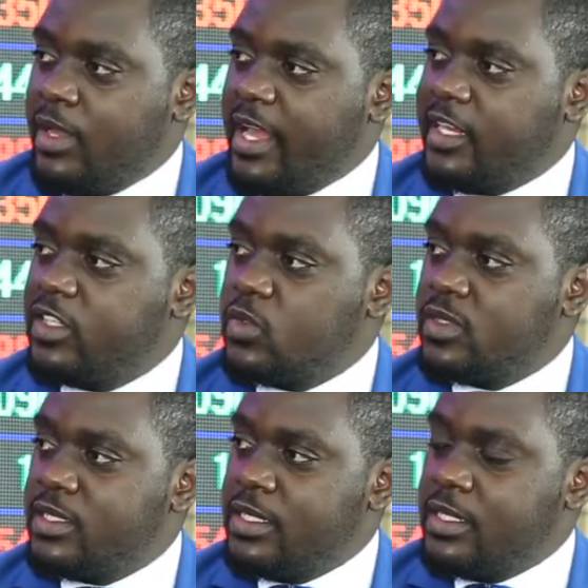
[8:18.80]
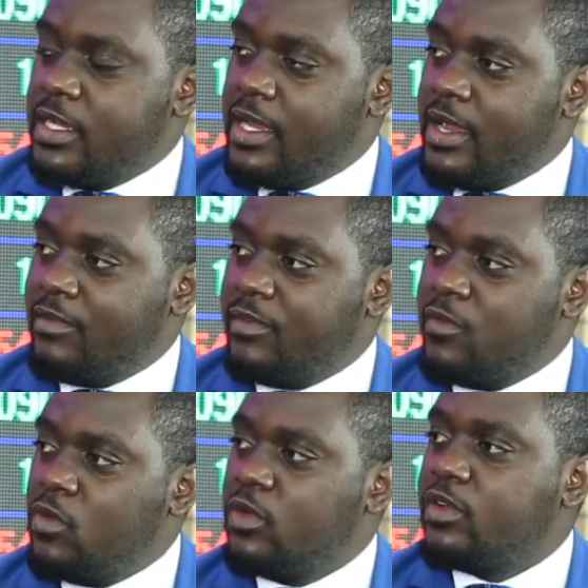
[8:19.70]
we are likely to see a
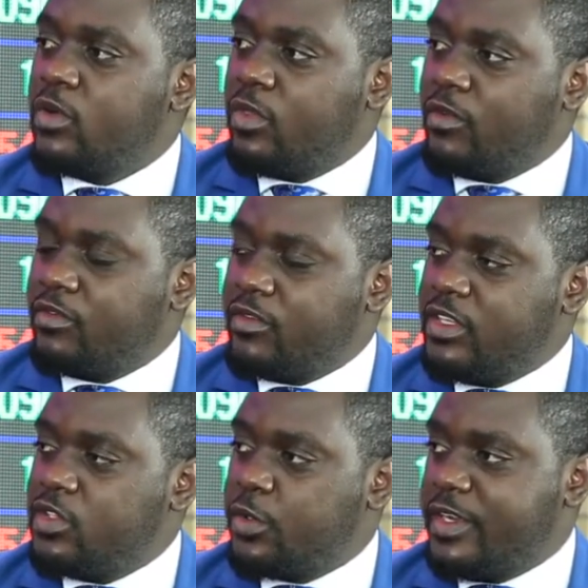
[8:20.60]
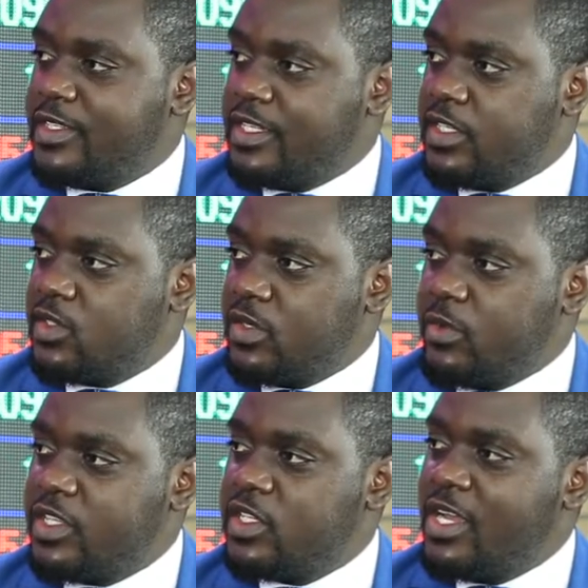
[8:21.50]
full growth of the insurance industry,
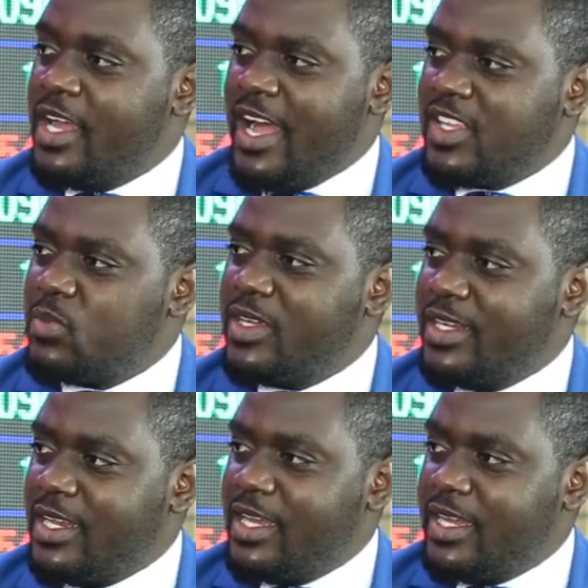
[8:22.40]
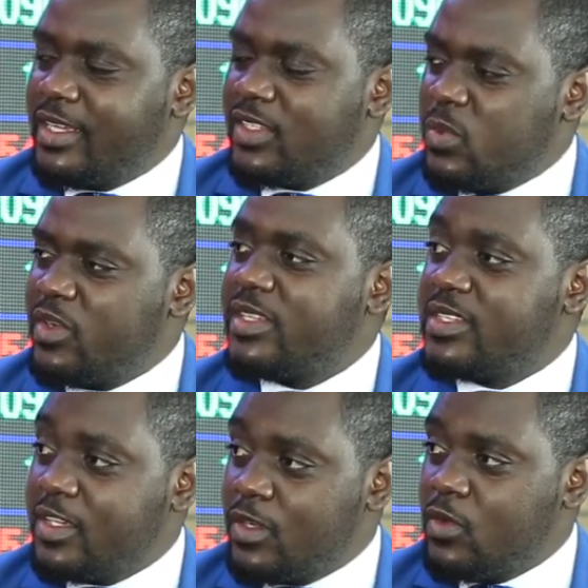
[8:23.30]
which has been
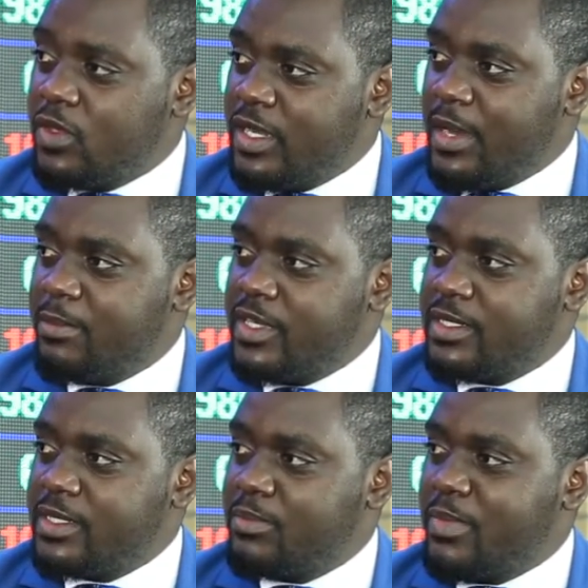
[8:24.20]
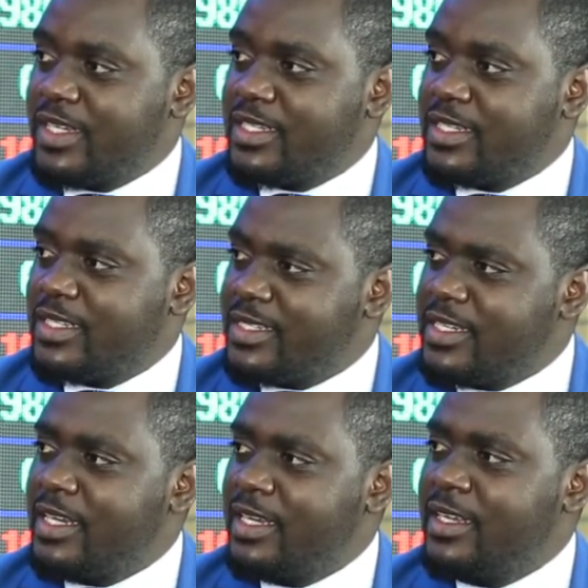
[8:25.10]
experiencing good numbers, but
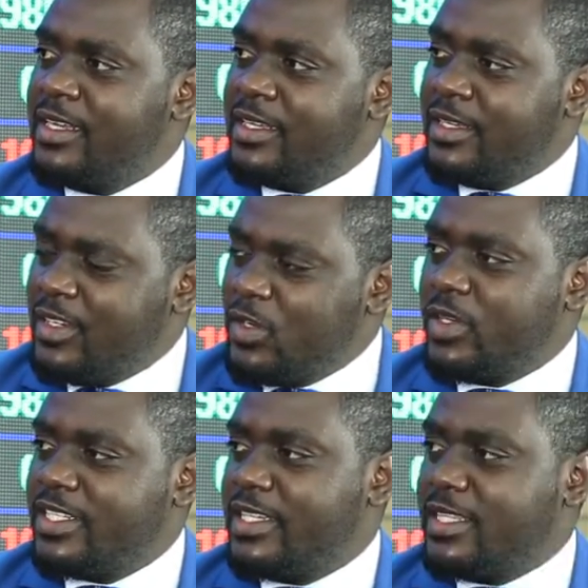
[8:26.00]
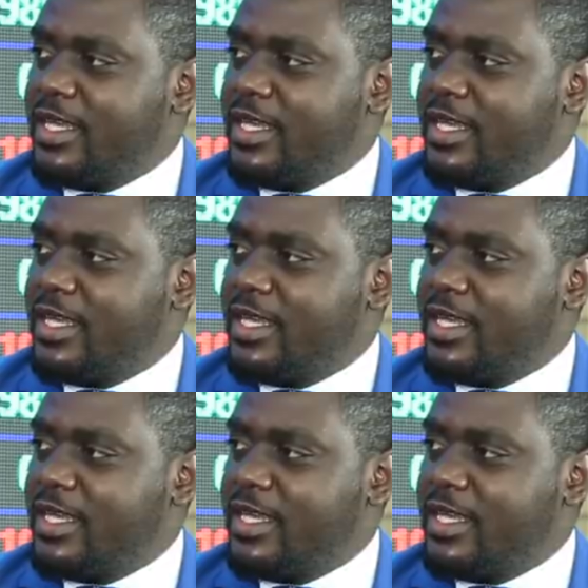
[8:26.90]
still not yet